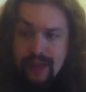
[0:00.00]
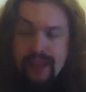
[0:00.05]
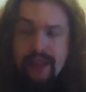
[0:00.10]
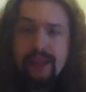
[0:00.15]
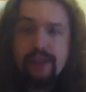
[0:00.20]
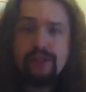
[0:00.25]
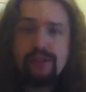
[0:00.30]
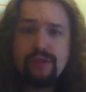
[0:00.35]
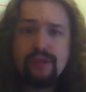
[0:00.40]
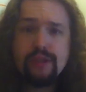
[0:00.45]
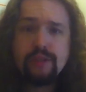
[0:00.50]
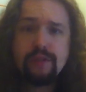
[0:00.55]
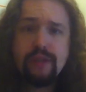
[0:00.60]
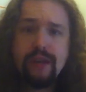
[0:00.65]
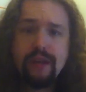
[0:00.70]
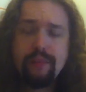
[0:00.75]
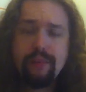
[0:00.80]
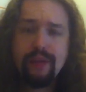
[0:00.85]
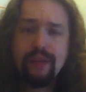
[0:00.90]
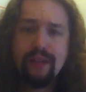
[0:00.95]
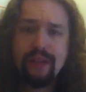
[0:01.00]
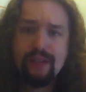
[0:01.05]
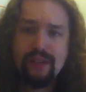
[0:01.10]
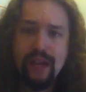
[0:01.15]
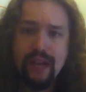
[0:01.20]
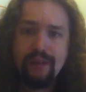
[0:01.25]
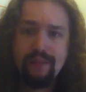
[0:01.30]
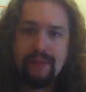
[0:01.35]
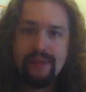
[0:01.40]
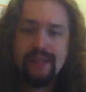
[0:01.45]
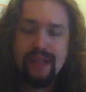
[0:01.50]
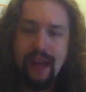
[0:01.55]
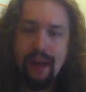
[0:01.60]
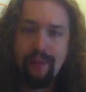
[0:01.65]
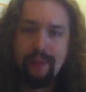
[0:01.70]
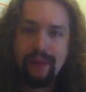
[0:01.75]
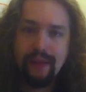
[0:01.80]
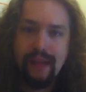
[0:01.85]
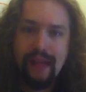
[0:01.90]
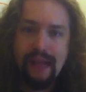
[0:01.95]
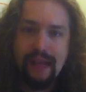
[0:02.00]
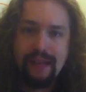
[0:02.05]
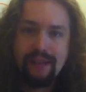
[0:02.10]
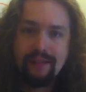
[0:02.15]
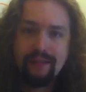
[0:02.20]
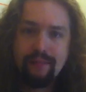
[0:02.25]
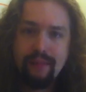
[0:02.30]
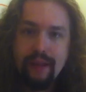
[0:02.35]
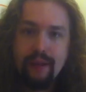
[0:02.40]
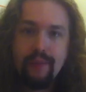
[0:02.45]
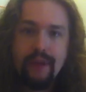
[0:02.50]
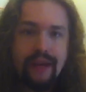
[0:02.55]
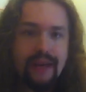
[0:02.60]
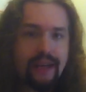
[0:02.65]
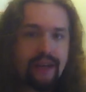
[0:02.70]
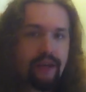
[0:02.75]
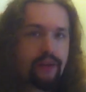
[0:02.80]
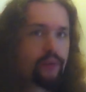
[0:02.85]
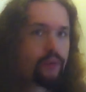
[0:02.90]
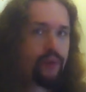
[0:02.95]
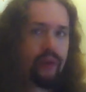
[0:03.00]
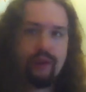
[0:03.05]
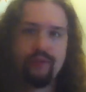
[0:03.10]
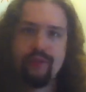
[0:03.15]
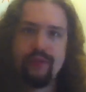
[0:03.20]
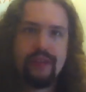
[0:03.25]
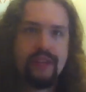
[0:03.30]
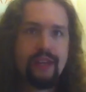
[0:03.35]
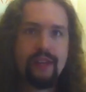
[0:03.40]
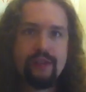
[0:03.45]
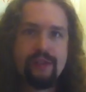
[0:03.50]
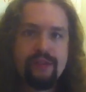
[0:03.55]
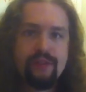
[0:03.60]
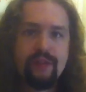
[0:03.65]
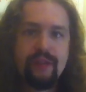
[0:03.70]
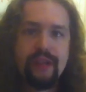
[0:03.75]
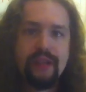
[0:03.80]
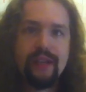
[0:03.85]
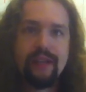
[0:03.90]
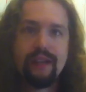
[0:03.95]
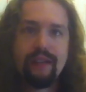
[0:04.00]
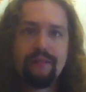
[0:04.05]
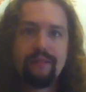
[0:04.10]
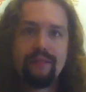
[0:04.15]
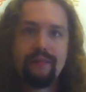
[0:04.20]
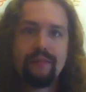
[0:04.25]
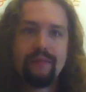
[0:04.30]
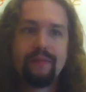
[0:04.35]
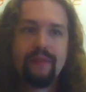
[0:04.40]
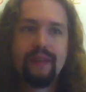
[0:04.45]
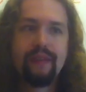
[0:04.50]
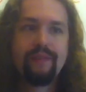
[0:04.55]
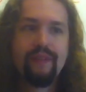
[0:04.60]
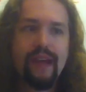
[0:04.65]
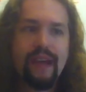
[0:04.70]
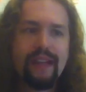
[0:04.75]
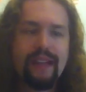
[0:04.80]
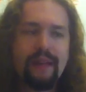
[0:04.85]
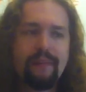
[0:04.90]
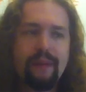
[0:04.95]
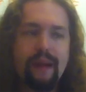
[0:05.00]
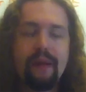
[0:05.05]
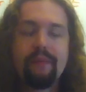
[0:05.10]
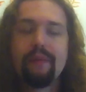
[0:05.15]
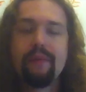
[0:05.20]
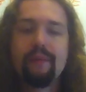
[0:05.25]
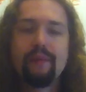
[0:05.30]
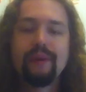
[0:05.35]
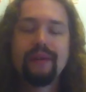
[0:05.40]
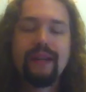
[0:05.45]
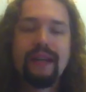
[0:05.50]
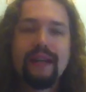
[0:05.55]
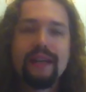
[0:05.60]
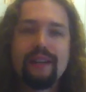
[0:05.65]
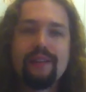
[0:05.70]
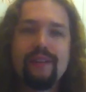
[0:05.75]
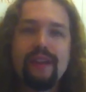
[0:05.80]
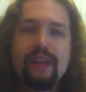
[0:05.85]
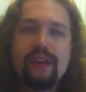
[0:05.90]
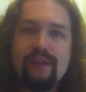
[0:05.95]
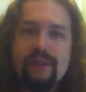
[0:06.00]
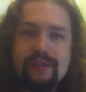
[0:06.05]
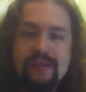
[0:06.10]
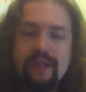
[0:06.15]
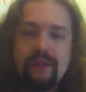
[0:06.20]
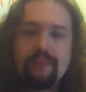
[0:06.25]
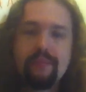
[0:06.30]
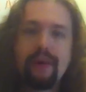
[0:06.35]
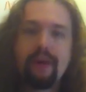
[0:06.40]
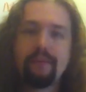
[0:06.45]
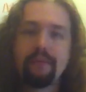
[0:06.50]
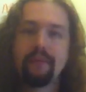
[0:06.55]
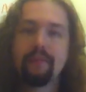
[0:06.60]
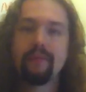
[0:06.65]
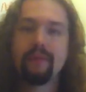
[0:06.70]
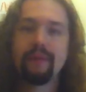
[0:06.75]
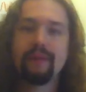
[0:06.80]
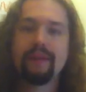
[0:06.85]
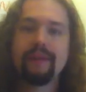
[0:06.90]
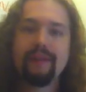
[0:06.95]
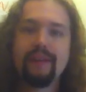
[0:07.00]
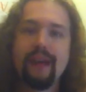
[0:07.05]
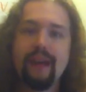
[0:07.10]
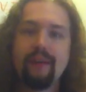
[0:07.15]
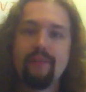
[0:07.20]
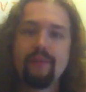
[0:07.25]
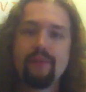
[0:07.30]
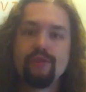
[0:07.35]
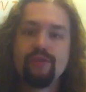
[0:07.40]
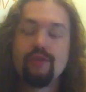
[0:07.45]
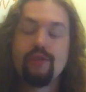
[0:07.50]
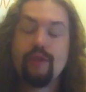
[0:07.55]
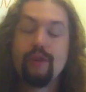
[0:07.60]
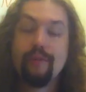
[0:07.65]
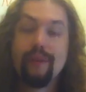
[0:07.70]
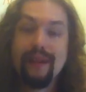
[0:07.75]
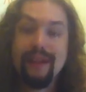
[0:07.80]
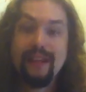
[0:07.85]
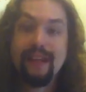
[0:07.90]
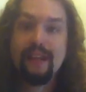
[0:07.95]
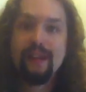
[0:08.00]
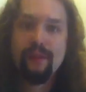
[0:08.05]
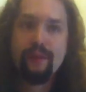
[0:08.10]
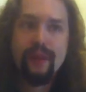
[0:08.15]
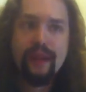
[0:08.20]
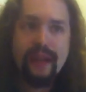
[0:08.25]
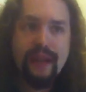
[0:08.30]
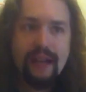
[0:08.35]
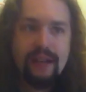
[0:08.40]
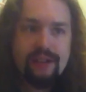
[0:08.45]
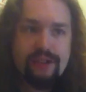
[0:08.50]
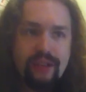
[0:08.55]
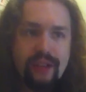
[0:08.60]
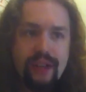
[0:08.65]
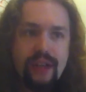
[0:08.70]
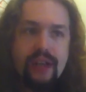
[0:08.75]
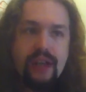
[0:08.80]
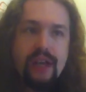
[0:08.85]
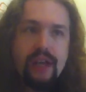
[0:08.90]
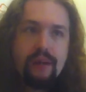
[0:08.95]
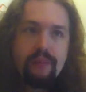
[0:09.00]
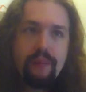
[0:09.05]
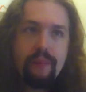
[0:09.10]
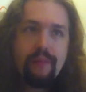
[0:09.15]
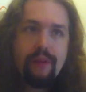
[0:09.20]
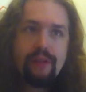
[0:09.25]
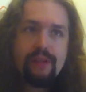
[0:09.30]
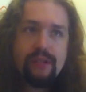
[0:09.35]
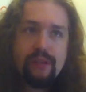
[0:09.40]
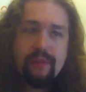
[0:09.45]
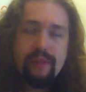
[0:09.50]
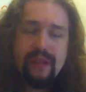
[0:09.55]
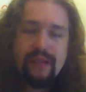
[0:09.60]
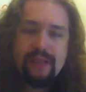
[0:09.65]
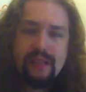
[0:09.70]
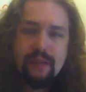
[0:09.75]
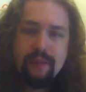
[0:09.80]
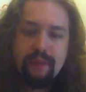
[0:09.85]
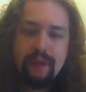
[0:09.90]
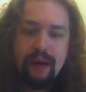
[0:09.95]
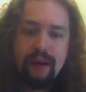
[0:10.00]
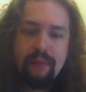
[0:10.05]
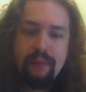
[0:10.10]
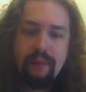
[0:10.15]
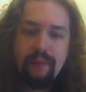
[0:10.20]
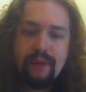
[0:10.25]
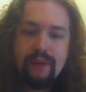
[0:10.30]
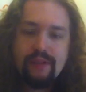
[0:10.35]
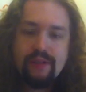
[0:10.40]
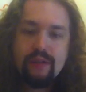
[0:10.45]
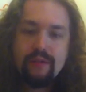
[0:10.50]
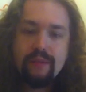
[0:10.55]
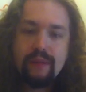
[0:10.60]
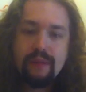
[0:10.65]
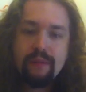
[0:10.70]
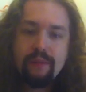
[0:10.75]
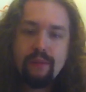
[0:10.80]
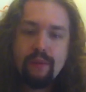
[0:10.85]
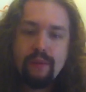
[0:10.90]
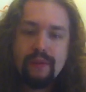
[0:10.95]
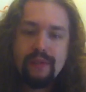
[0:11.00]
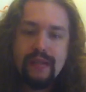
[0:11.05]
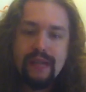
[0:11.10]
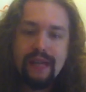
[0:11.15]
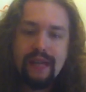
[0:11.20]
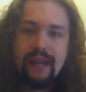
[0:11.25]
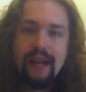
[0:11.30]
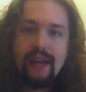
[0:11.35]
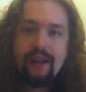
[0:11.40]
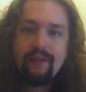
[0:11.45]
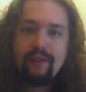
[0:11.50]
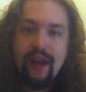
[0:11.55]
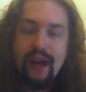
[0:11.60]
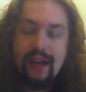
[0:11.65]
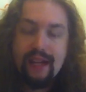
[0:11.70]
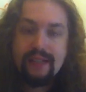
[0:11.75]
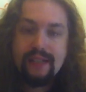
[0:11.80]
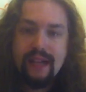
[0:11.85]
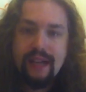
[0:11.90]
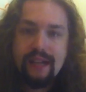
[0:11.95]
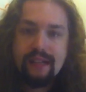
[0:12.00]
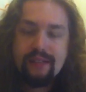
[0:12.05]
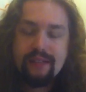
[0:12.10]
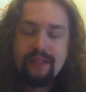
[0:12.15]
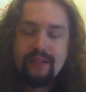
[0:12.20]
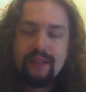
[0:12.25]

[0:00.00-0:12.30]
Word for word: The industry's done a pretty good job of stopping that. By the way, I don't work for the industry. In fact, they probably wouldn't like the video because they probably not want you to know about any of the radiation. But mostly because they probably assume people would take it out of context.